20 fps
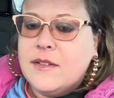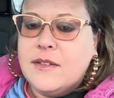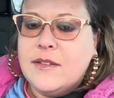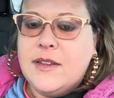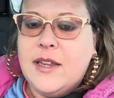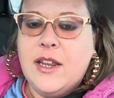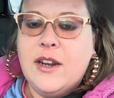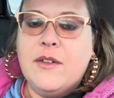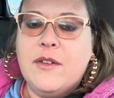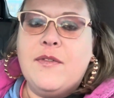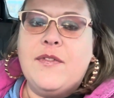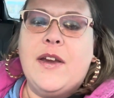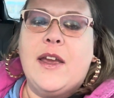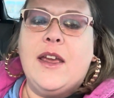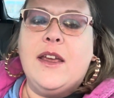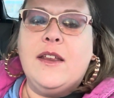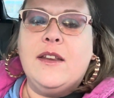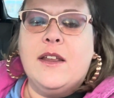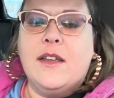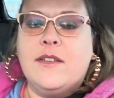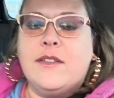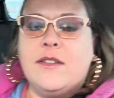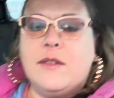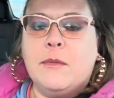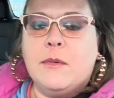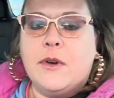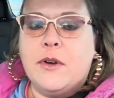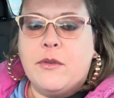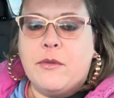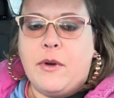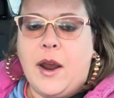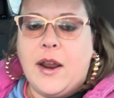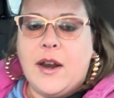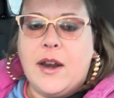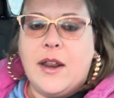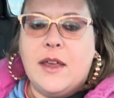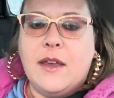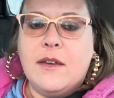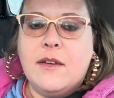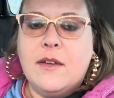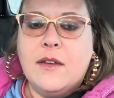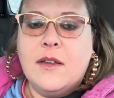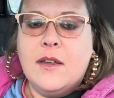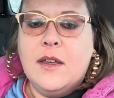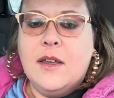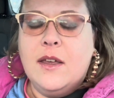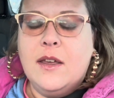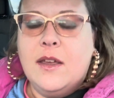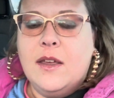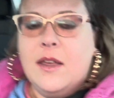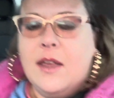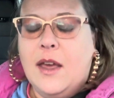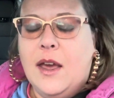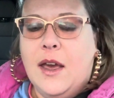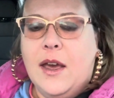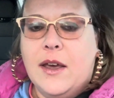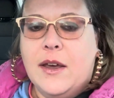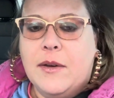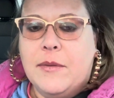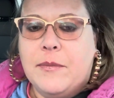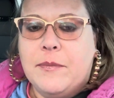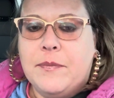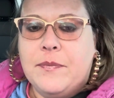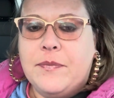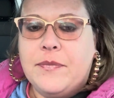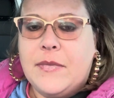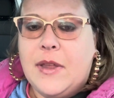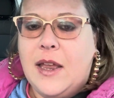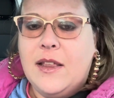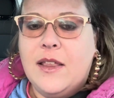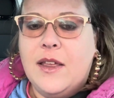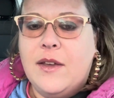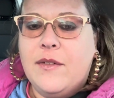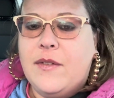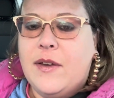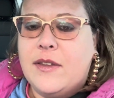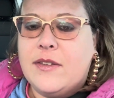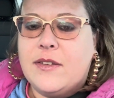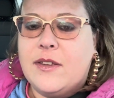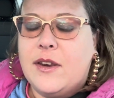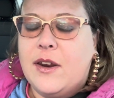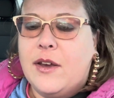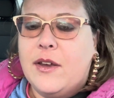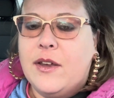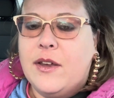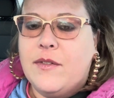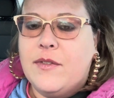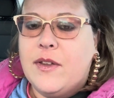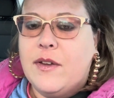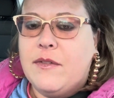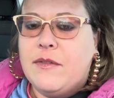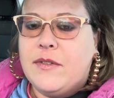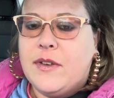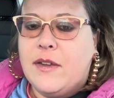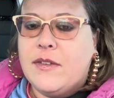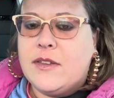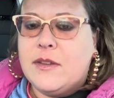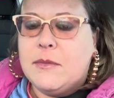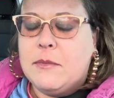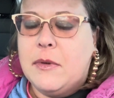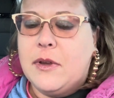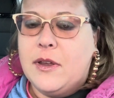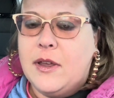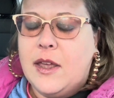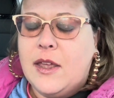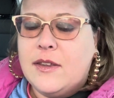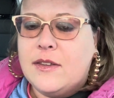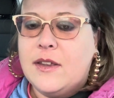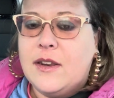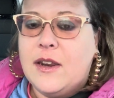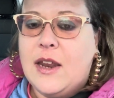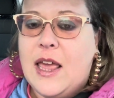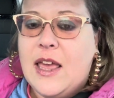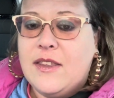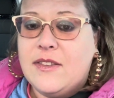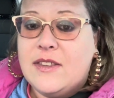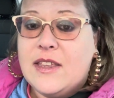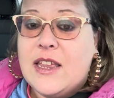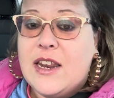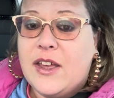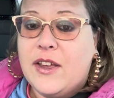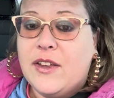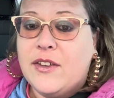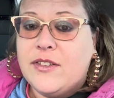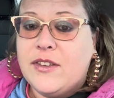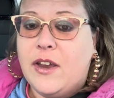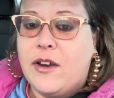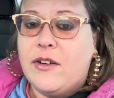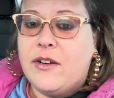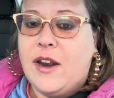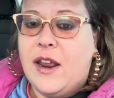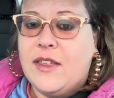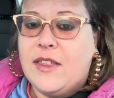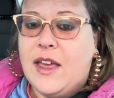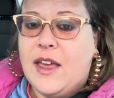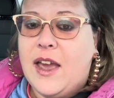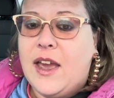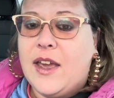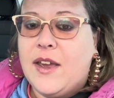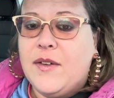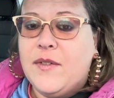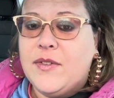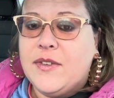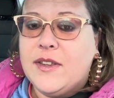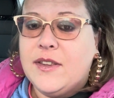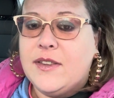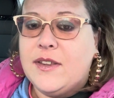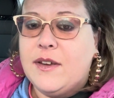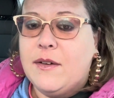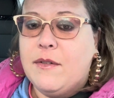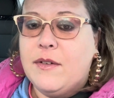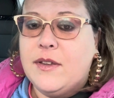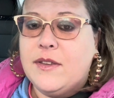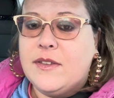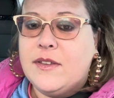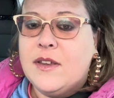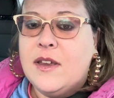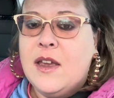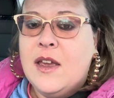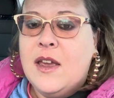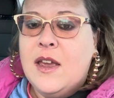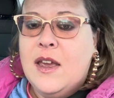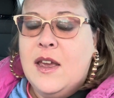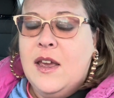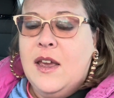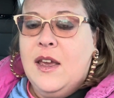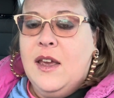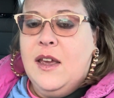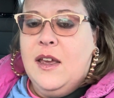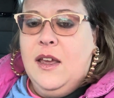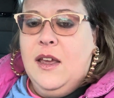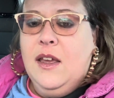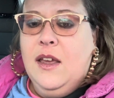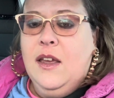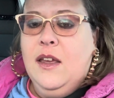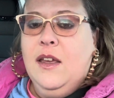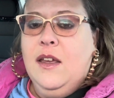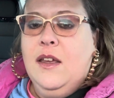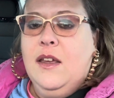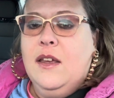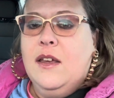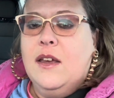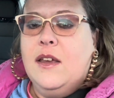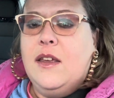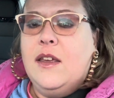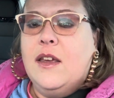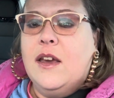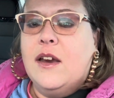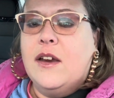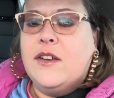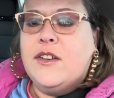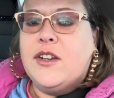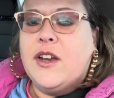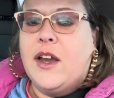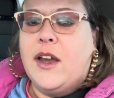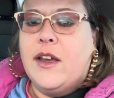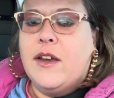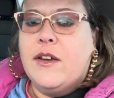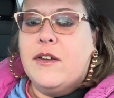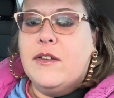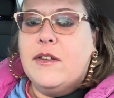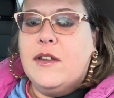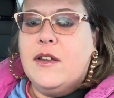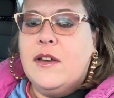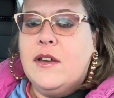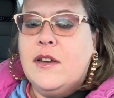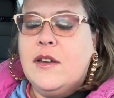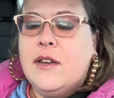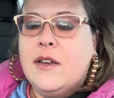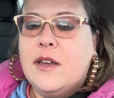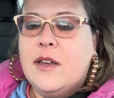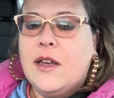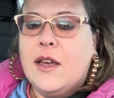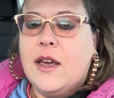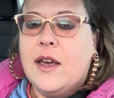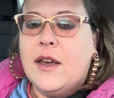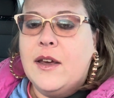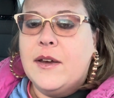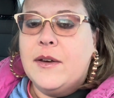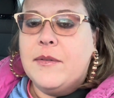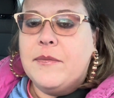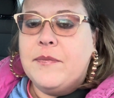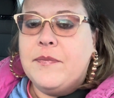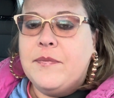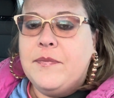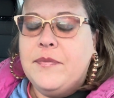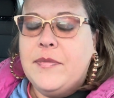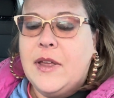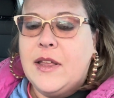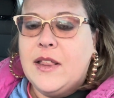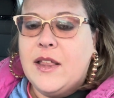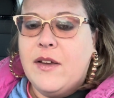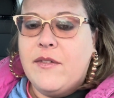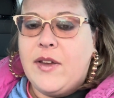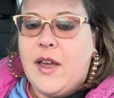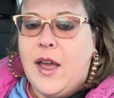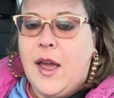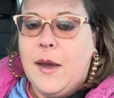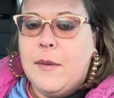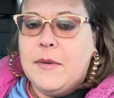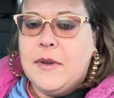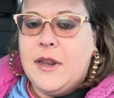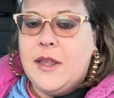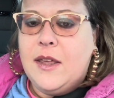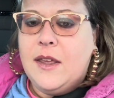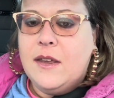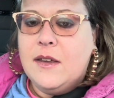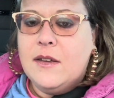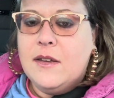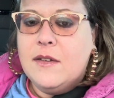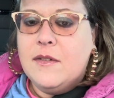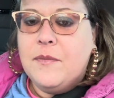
Tina Fey does some good writing. Um, I love SNL. I've loved SNL. It's an SNL Saturday Night Live since I was a young child. Um, I love comedy.